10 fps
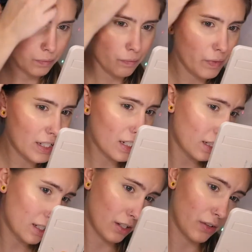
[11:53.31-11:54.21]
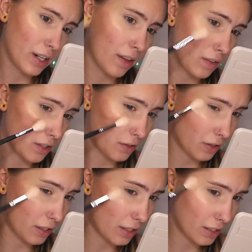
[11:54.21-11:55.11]
mixing these two together is
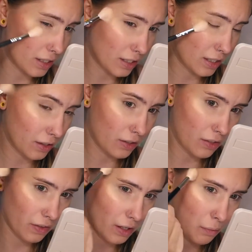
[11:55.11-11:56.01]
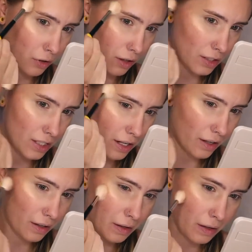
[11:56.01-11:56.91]
really nice because it looks very bronzy,
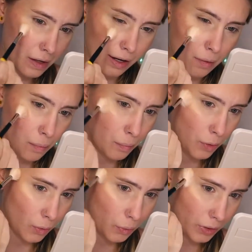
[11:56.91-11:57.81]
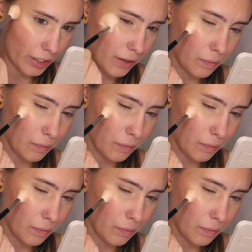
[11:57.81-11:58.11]
like a goldie.